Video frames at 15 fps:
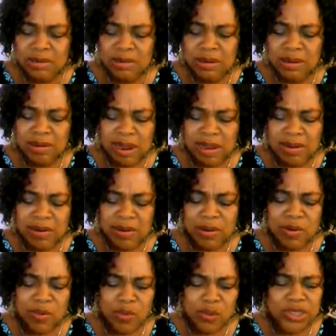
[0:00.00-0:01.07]
The ground
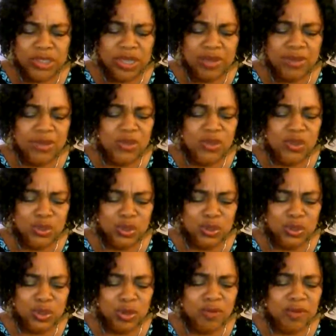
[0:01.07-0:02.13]
on which the
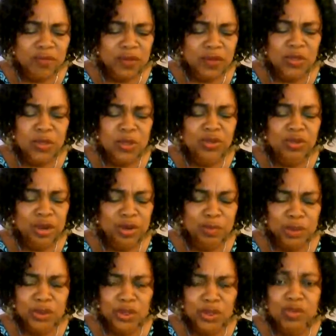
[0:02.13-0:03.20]
sole of our feet will tread
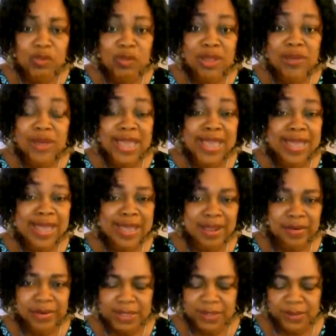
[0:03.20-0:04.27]
upon today will be our
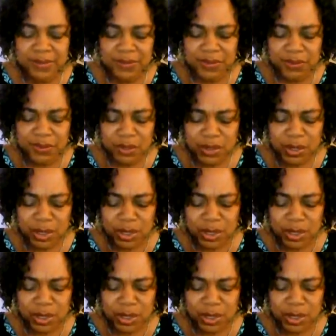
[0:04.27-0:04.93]
inheritance.